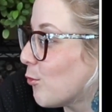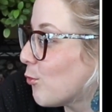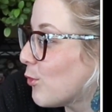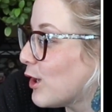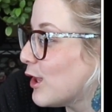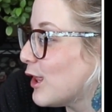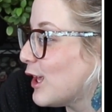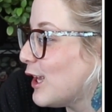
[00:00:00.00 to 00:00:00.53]

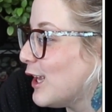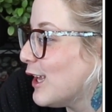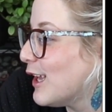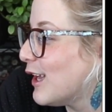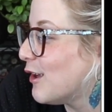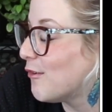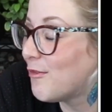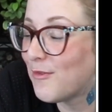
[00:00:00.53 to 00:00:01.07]

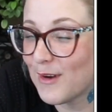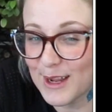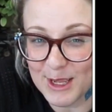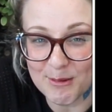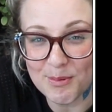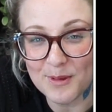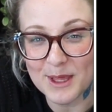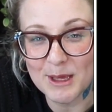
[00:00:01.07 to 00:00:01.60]
really
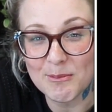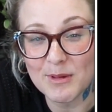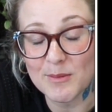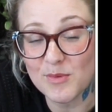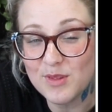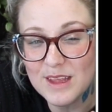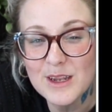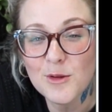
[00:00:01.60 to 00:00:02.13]
funny plant
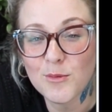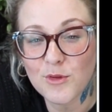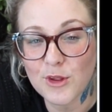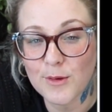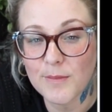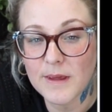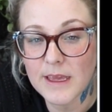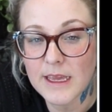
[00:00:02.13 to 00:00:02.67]
memes, send them
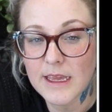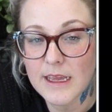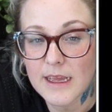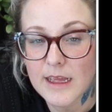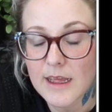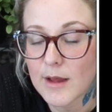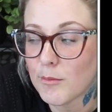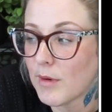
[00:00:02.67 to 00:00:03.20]
to me.
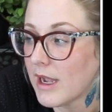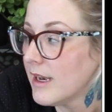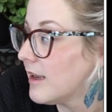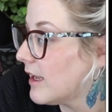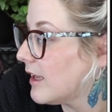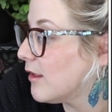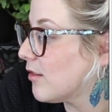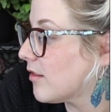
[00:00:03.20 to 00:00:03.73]
My
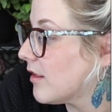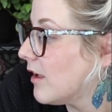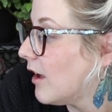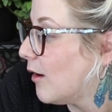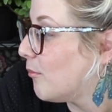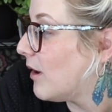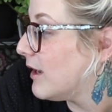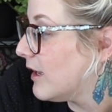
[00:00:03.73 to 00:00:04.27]
days
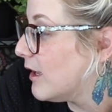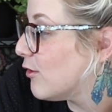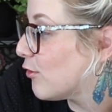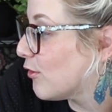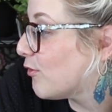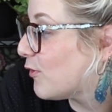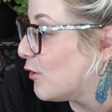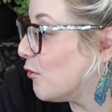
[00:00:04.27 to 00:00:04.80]
my days
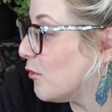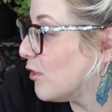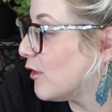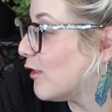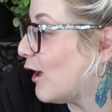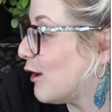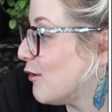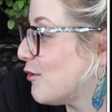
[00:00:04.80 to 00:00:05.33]
are filled with a
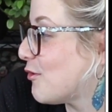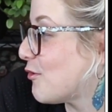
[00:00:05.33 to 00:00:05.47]
lot of